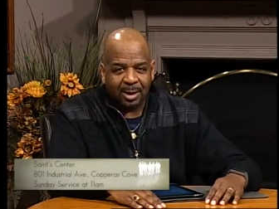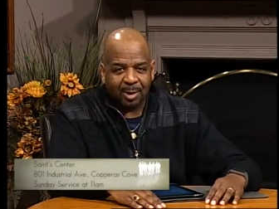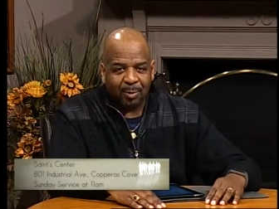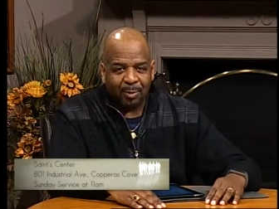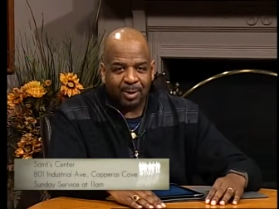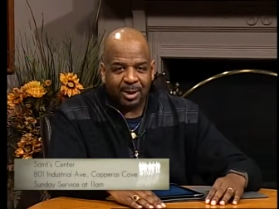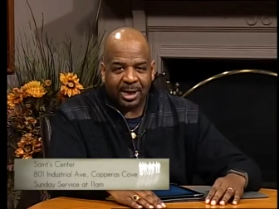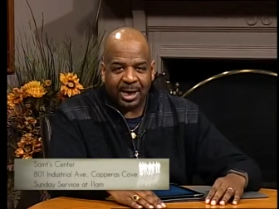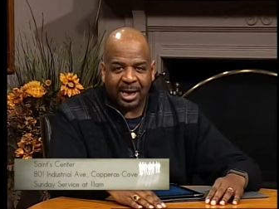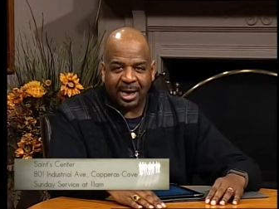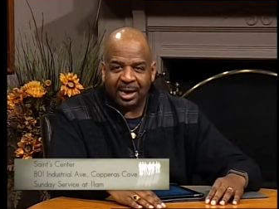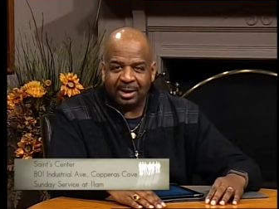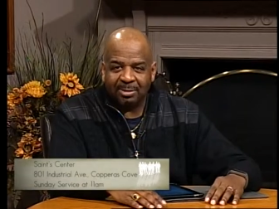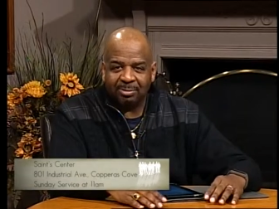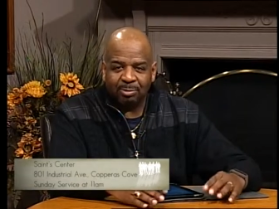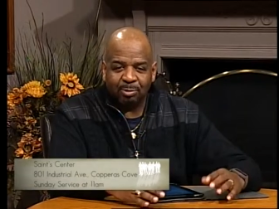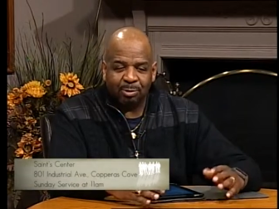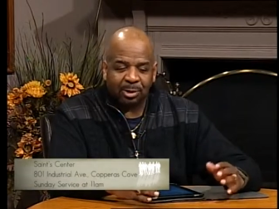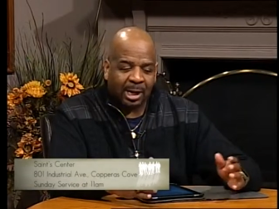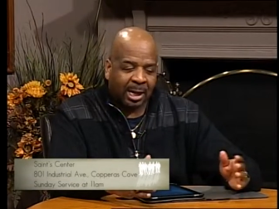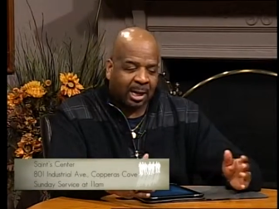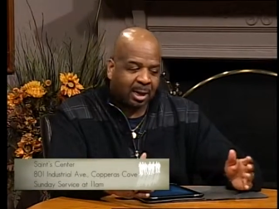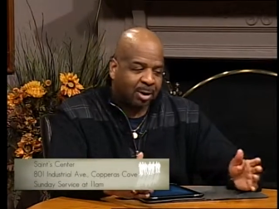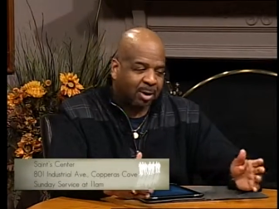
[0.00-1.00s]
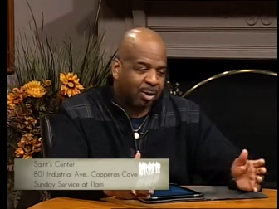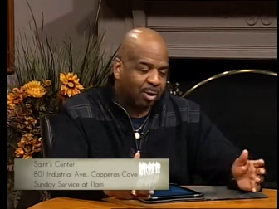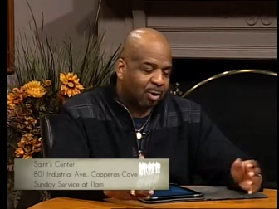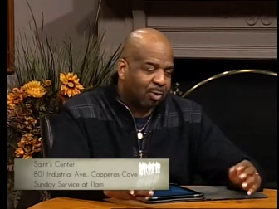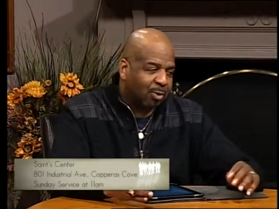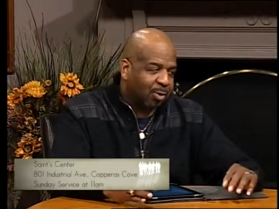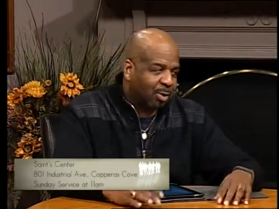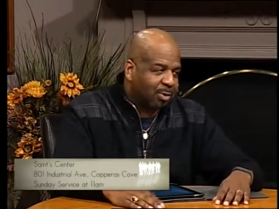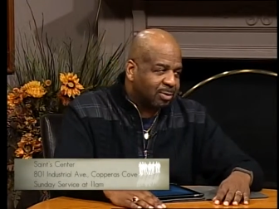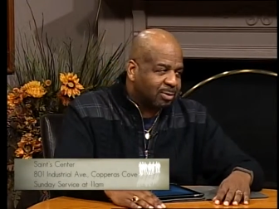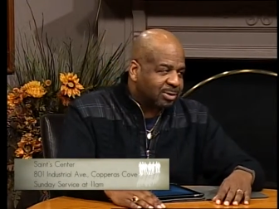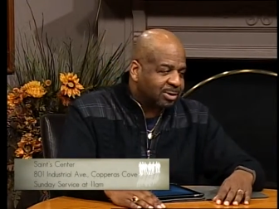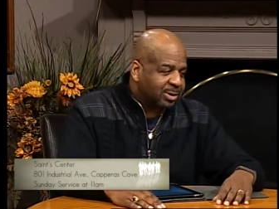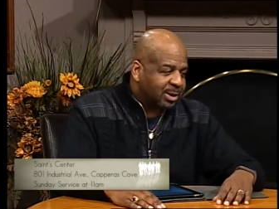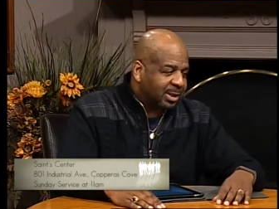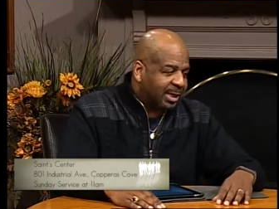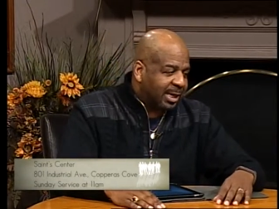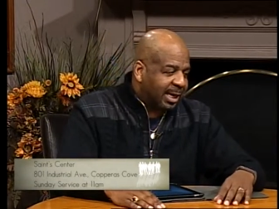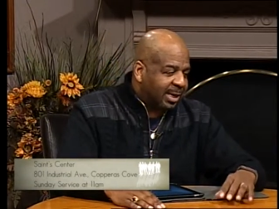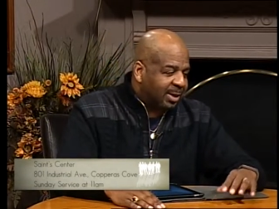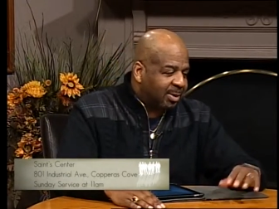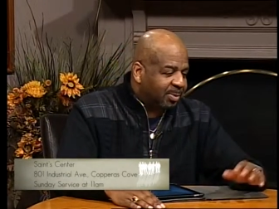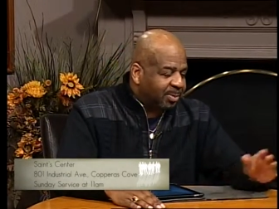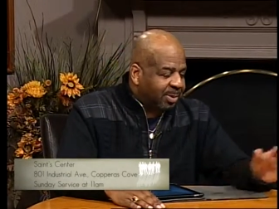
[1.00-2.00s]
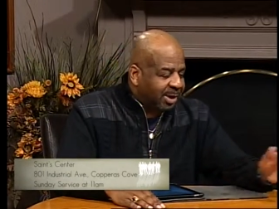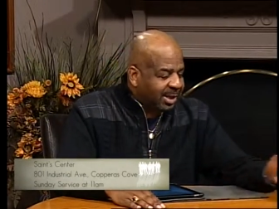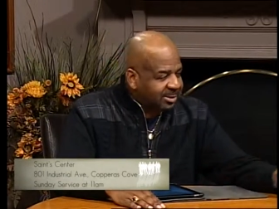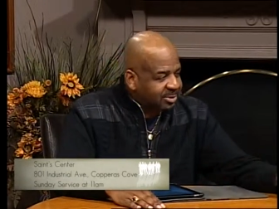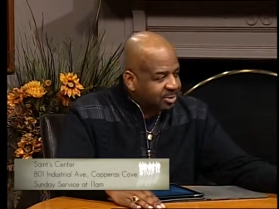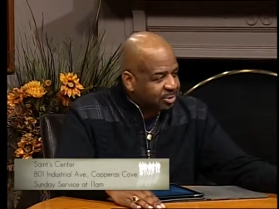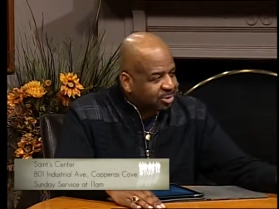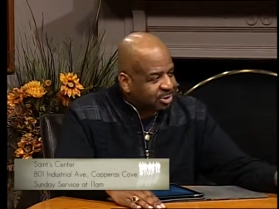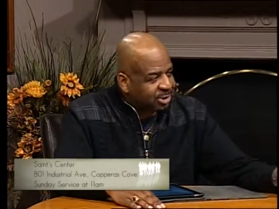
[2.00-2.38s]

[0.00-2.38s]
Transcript: We have with our co host tonight, Apostle